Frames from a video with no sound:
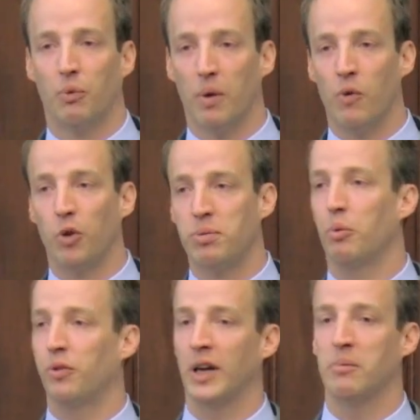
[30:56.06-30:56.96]
what most
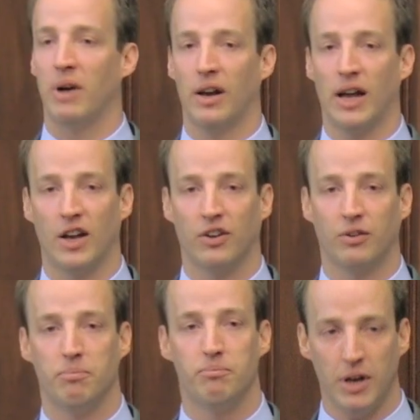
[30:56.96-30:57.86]
people think about as
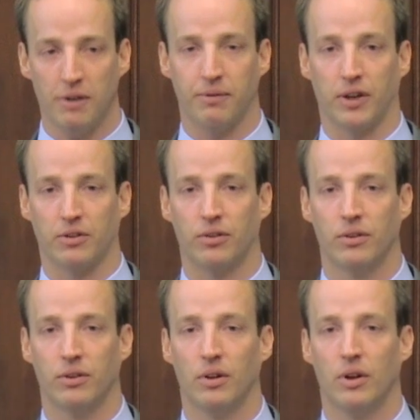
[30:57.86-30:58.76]
benefits.
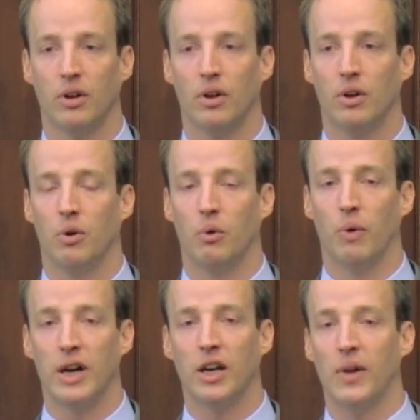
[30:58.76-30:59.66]

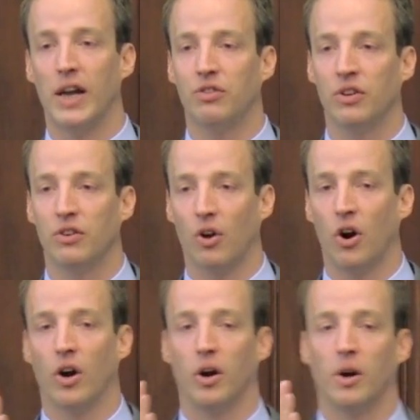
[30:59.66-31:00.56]
Regulations
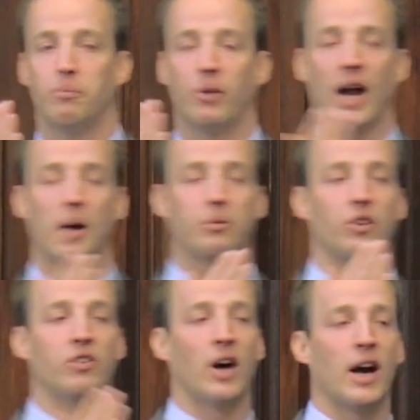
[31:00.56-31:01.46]
are perhaps
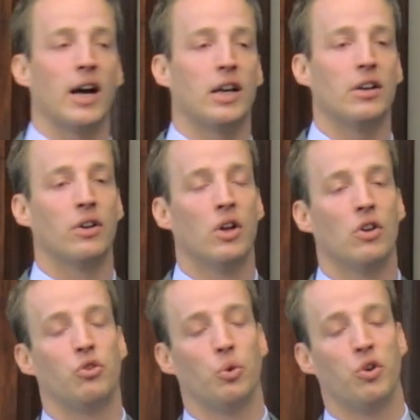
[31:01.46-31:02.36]
designed
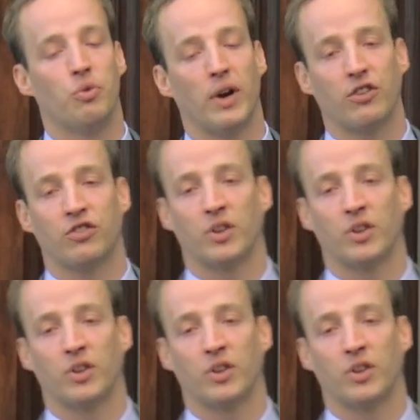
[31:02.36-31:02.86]
to address